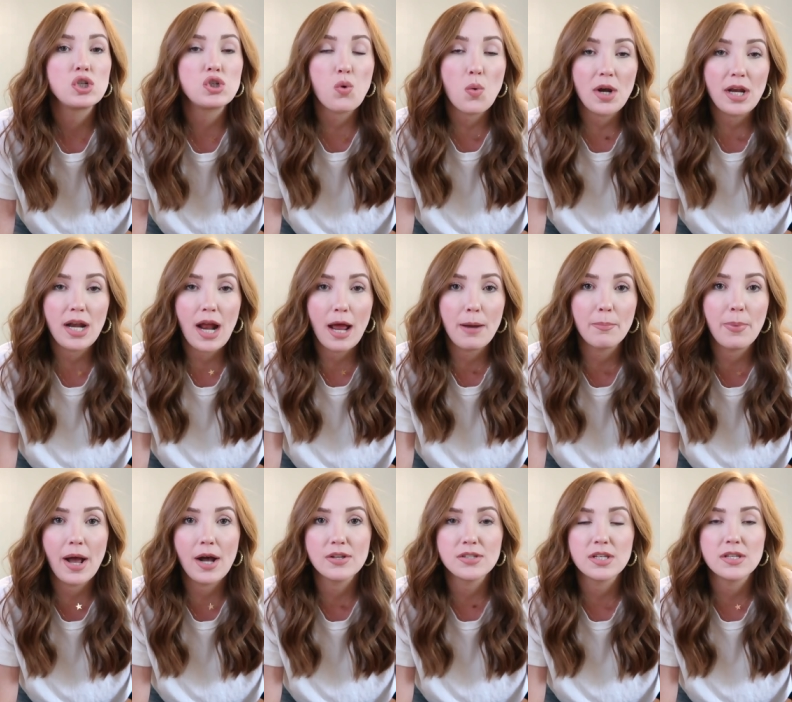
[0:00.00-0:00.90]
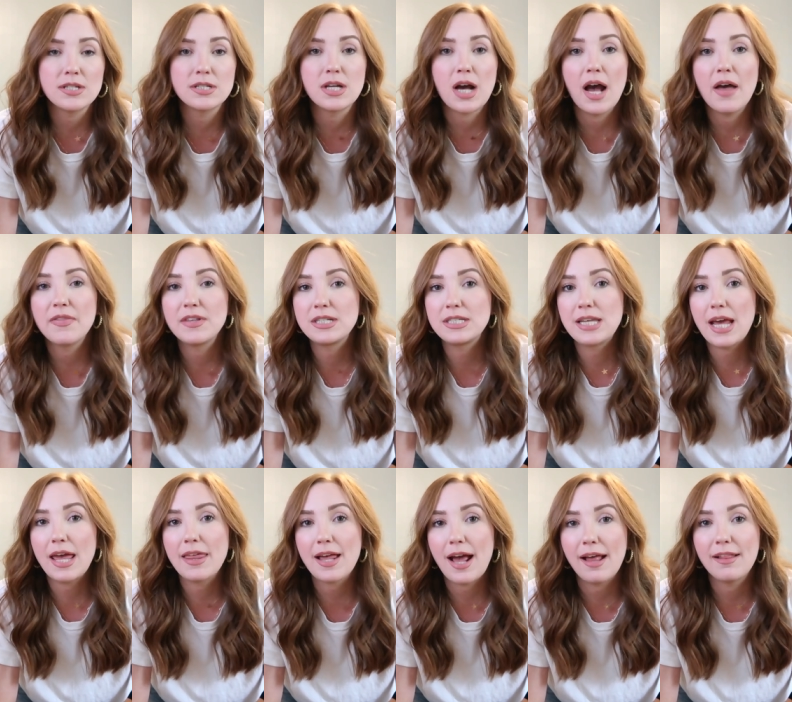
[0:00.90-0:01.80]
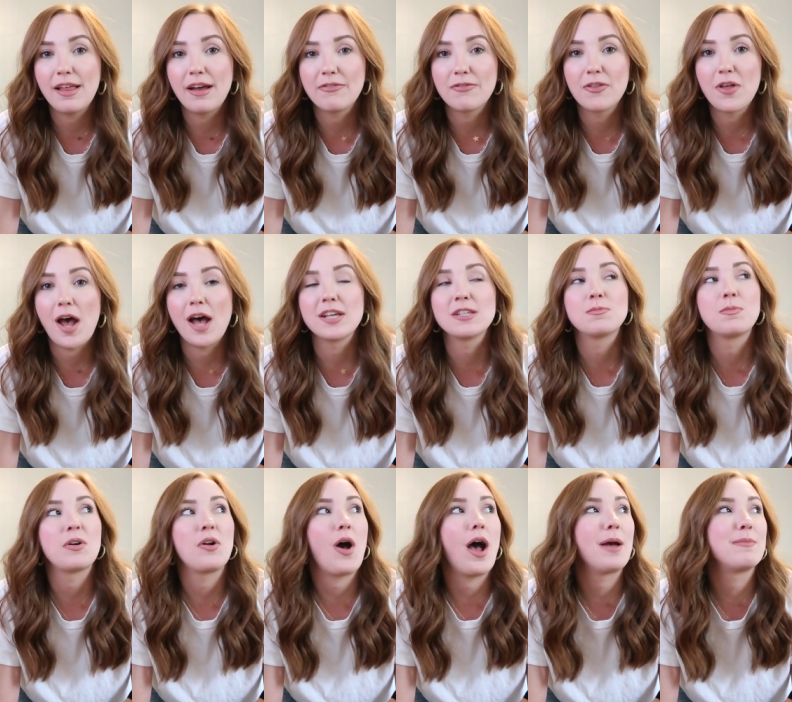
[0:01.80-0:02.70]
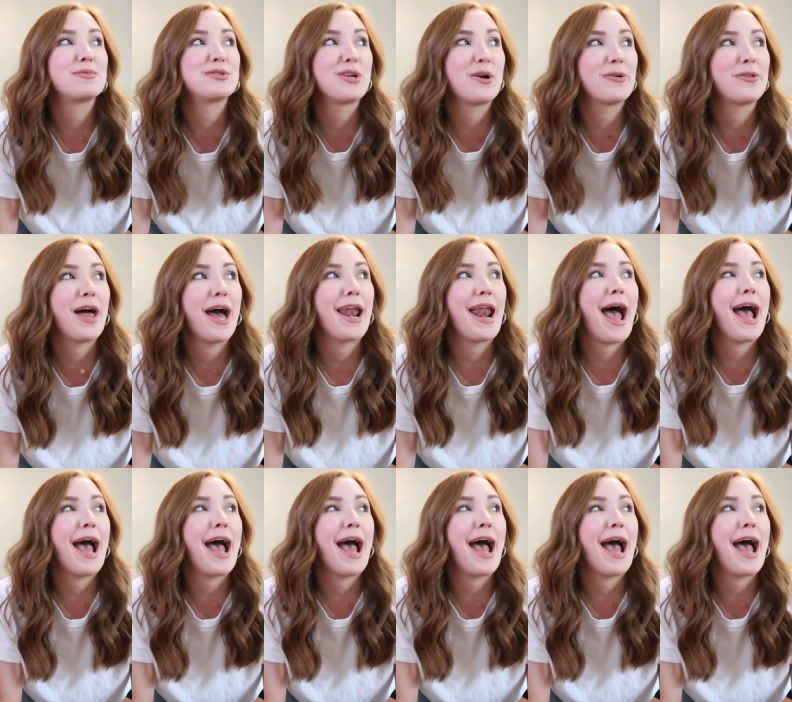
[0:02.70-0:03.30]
29 pounds on the dot the day that I left for the hospital. I'm so glad.